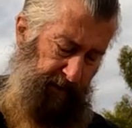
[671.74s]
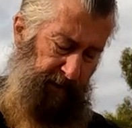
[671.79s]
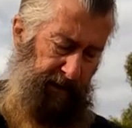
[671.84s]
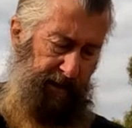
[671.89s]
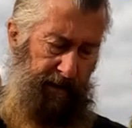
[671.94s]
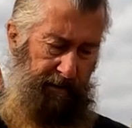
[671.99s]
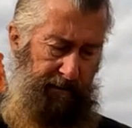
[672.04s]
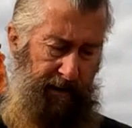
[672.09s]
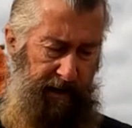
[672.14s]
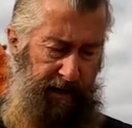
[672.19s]

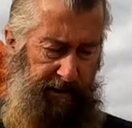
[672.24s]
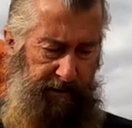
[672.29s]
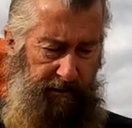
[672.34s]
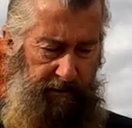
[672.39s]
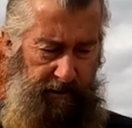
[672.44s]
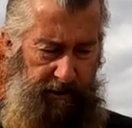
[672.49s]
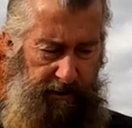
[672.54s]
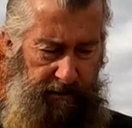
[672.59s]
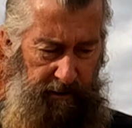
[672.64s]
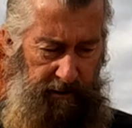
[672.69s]
So make
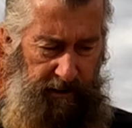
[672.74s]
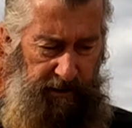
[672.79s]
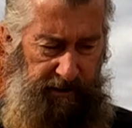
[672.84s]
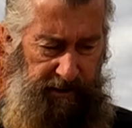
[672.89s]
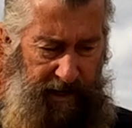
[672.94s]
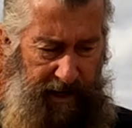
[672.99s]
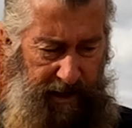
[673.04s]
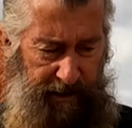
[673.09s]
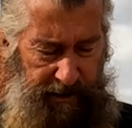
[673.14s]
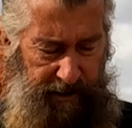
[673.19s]
certain it's on
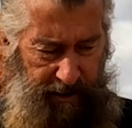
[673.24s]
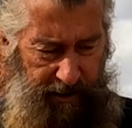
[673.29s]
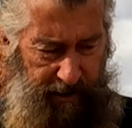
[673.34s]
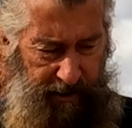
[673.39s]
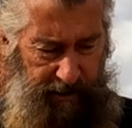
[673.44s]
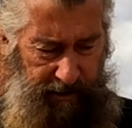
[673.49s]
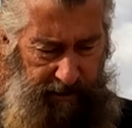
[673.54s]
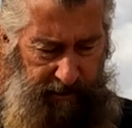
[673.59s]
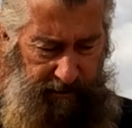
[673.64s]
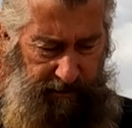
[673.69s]
attached,
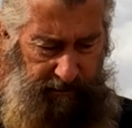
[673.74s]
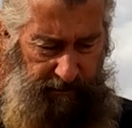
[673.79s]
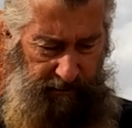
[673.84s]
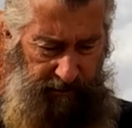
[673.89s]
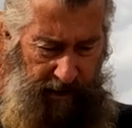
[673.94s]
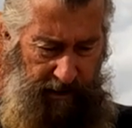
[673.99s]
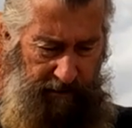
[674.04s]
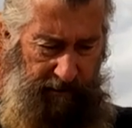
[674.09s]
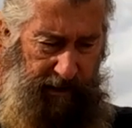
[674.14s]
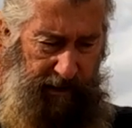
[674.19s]
it's
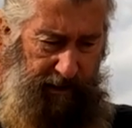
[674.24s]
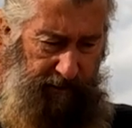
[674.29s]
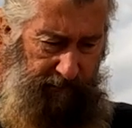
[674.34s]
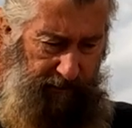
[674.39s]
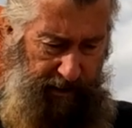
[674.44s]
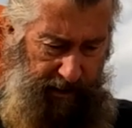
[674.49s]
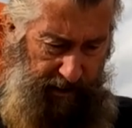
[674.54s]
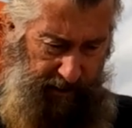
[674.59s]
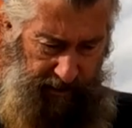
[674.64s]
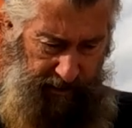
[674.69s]
not going
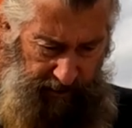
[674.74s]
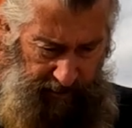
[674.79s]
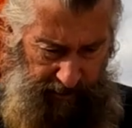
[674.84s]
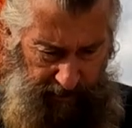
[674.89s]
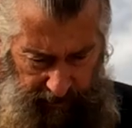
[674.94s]
anywhere.